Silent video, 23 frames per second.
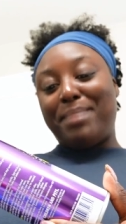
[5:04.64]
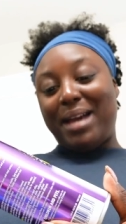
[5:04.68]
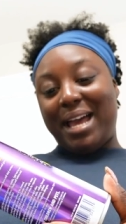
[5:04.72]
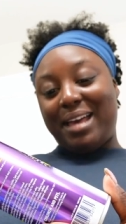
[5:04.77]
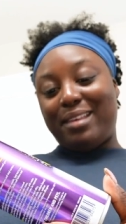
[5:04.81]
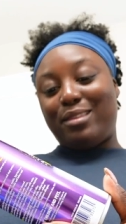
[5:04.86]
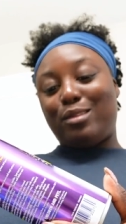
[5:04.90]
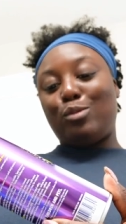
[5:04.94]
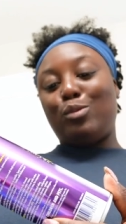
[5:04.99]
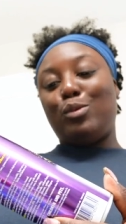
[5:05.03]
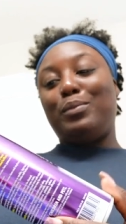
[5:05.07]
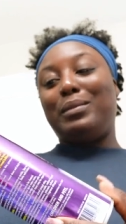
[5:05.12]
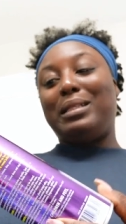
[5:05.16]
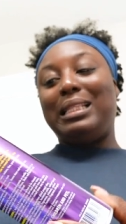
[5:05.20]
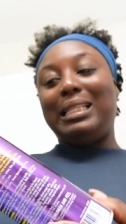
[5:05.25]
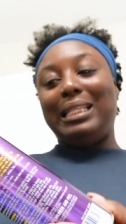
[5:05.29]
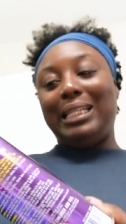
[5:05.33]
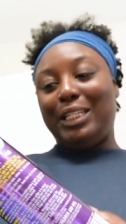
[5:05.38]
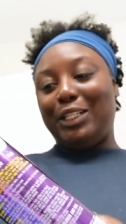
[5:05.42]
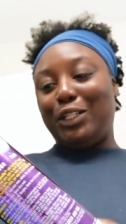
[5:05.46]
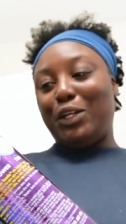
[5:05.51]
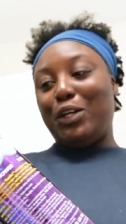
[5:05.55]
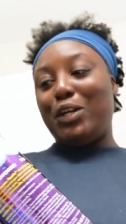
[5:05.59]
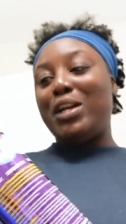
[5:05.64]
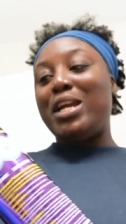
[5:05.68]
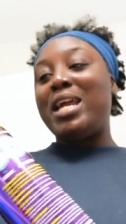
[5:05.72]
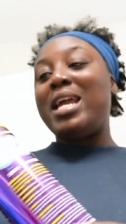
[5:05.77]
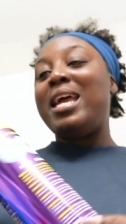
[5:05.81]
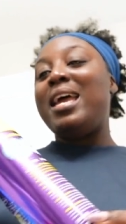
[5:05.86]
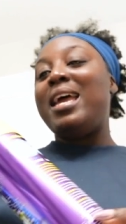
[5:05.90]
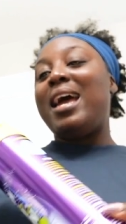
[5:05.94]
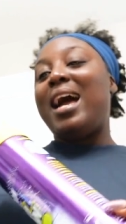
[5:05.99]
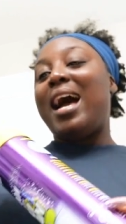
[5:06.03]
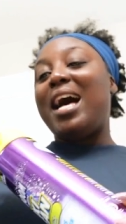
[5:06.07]
bathroom cleaner.
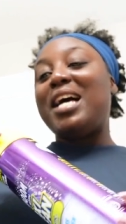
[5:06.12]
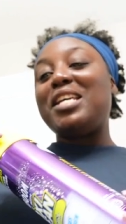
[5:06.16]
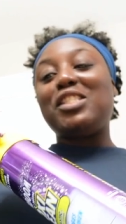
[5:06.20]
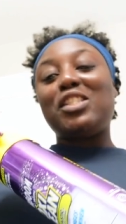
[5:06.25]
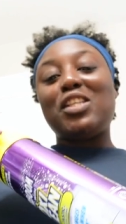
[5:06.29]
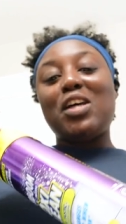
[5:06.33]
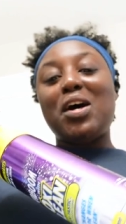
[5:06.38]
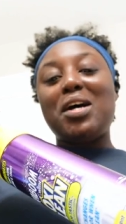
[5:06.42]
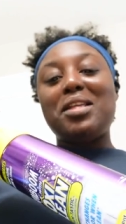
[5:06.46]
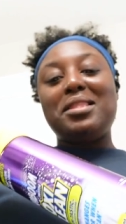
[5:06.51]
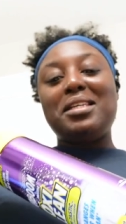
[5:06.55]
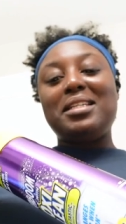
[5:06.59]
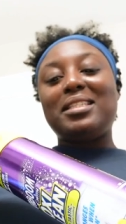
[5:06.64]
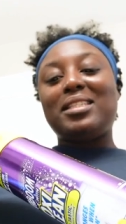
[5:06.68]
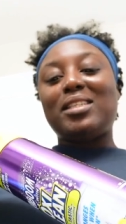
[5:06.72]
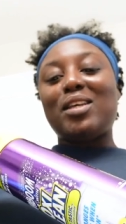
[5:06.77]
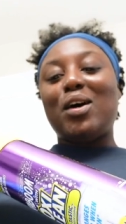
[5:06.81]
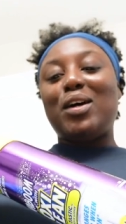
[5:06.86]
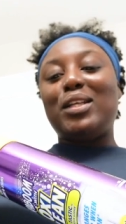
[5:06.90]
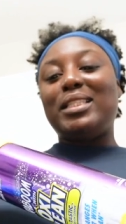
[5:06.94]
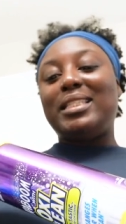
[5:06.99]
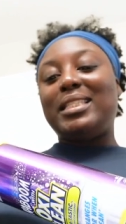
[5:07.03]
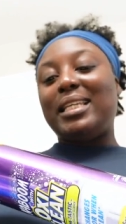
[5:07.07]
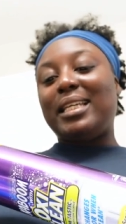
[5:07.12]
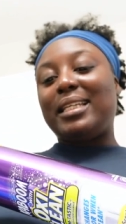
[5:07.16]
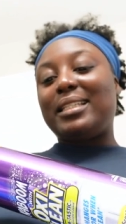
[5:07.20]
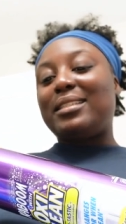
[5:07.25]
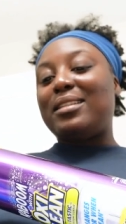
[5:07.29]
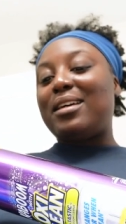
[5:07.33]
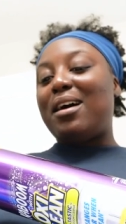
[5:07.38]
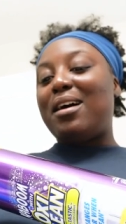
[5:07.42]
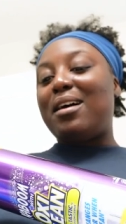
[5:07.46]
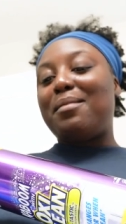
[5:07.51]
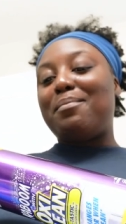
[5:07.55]
I saw this on
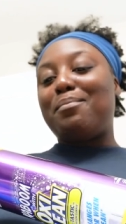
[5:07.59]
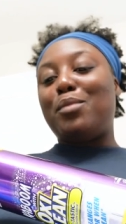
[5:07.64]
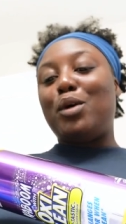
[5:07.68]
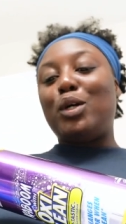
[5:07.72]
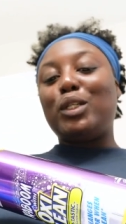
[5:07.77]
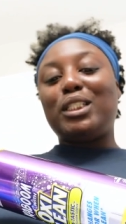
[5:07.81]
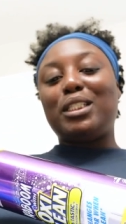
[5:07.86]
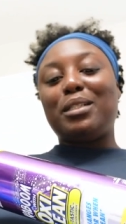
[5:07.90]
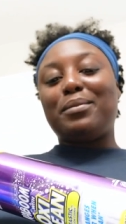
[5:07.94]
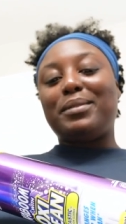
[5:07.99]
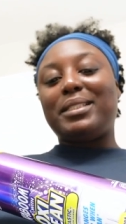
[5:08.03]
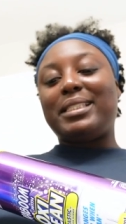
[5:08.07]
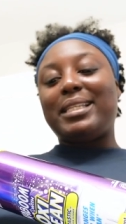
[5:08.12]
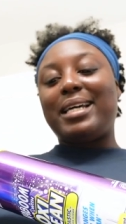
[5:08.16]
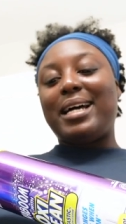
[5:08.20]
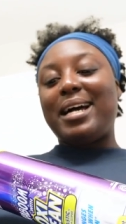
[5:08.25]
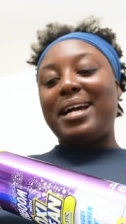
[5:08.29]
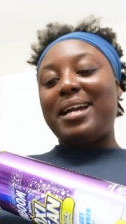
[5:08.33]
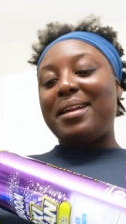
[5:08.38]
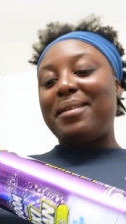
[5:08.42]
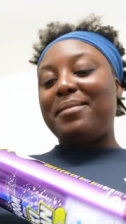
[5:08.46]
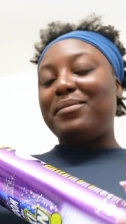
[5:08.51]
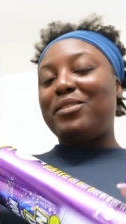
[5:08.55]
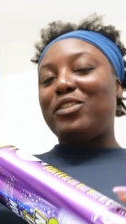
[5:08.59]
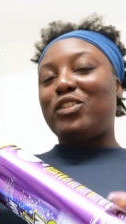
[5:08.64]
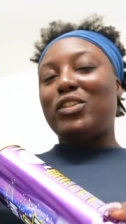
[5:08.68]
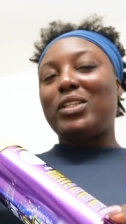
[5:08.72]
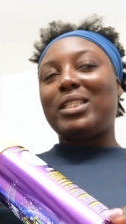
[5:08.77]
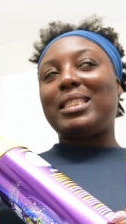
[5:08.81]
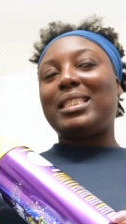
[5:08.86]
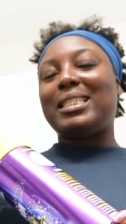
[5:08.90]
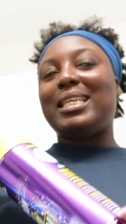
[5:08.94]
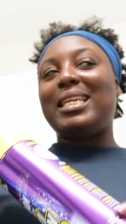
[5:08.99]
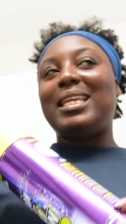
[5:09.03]
TikTok multiple times,
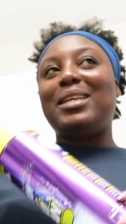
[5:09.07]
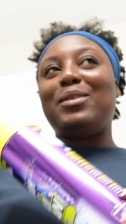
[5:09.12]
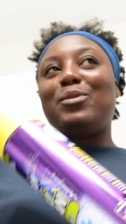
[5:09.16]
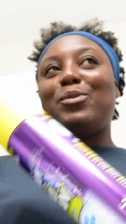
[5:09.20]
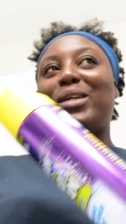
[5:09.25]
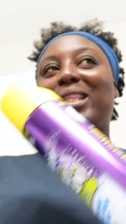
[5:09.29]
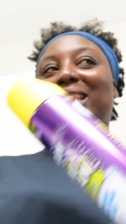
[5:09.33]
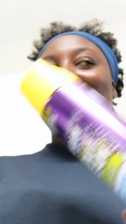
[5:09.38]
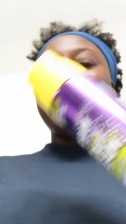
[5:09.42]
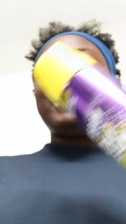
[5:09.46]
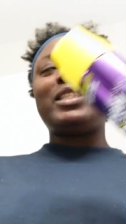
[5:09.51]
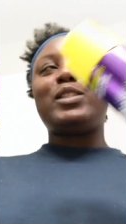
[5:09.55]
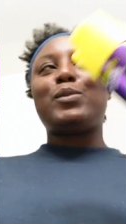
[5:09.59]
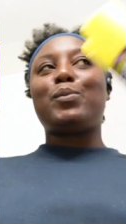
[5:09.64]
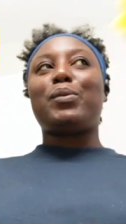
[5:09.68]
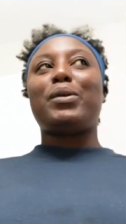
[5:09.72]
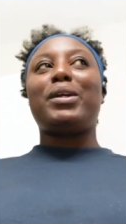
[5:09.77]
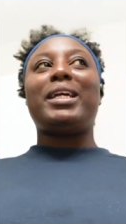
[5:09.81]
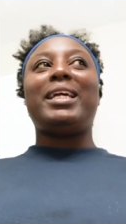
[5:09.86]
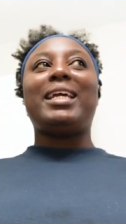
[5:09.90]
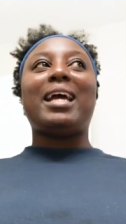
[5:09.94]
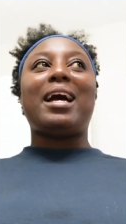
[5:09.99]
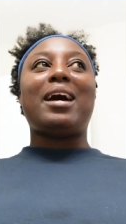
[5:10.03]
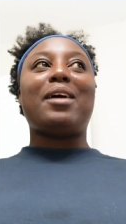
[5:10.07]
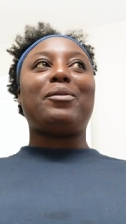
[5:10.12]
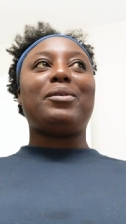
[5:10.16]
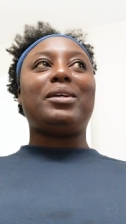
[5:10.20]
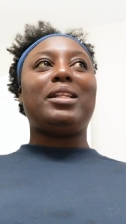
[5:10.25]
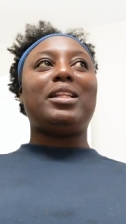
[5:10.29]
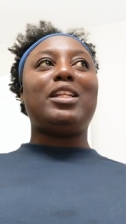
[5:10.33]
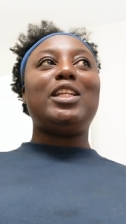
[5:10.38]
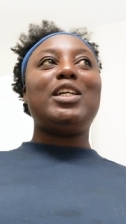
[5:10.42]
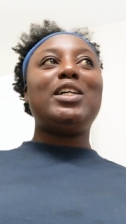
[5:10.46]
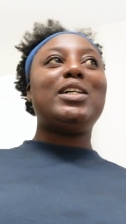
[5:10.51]
just seeing when they spray how
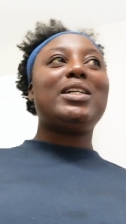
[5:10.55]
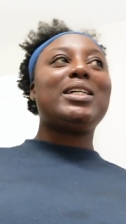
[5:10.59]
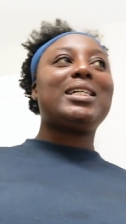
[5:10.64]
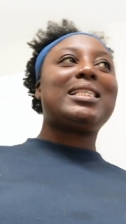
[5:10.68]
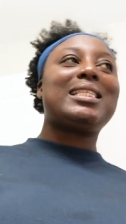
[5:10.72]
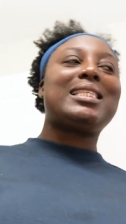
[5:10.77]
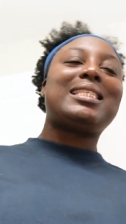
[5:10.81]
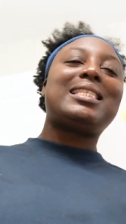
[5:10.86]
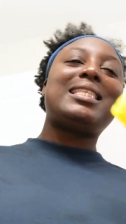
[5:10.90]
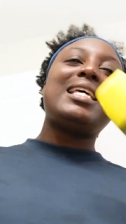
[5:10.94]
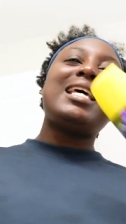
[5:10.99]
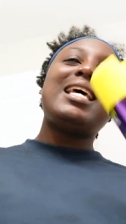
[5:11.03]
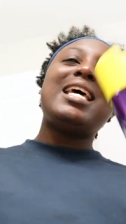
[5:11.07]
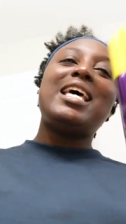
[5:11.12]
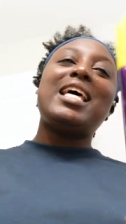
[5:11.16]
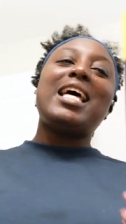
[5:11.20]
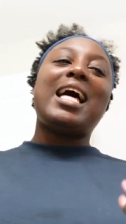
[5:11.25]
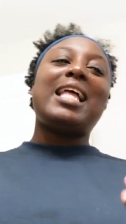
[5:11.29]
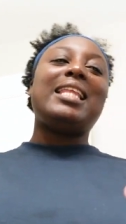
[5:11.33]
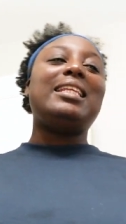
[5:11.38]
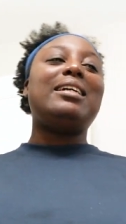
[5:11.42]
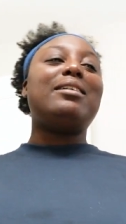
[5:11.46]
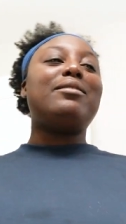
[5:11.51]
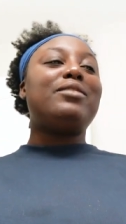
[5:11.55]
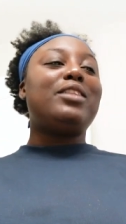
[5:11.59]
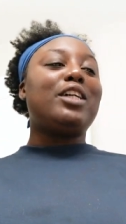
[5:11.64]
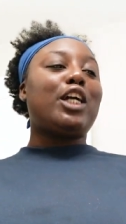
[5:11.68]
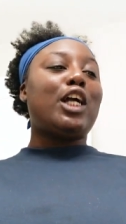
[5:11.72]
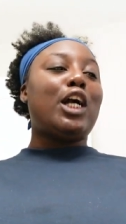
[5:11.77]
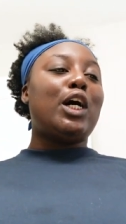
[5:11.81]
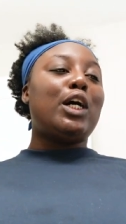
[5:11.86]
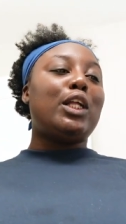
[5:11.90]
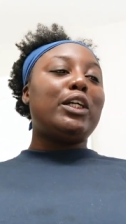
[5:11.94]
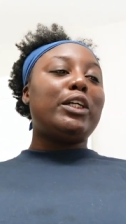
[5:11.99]
it looks. I love the
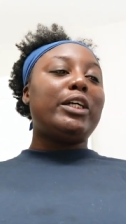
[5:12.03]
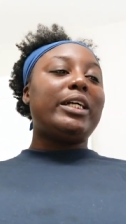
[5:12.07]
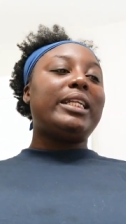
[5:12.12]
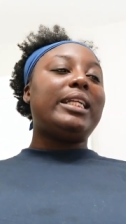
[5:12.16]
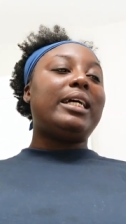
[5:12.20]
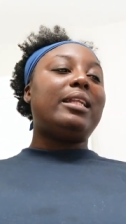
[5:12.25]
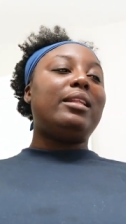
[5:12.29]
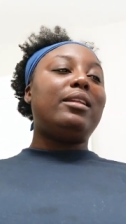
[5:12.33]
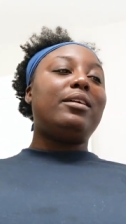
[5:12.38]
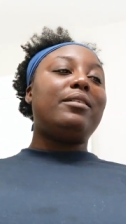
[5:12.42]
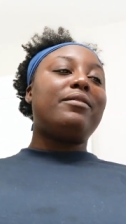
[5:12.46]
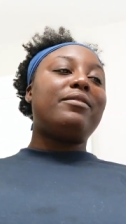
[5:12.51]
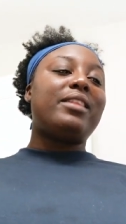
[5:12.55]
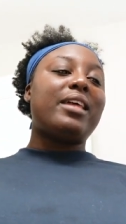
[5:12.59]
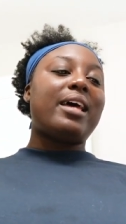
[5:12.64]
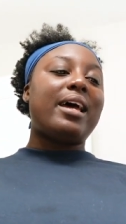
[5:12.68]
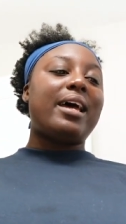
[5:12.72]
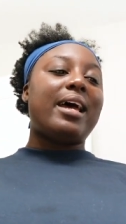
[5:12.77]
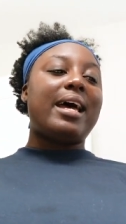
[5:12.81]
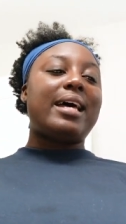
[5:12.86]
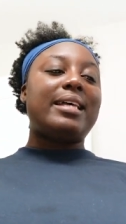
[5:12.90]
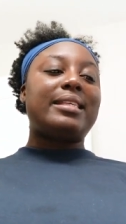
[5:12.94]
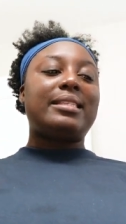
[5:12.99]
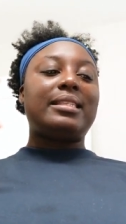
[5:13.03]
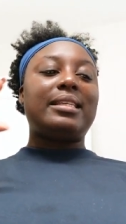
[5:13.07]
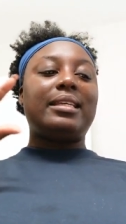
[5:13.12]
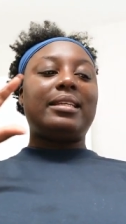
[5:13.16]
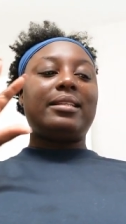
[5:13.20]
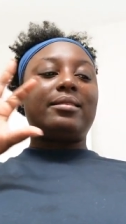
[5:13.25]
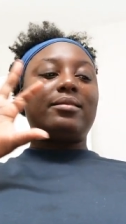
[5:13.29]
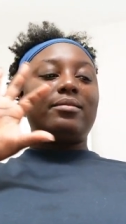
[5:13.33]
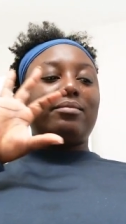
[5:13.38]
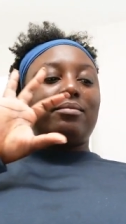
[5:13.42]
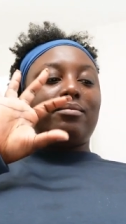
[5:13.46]
color and I love that as
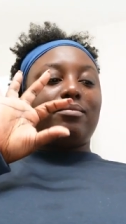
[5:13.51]
it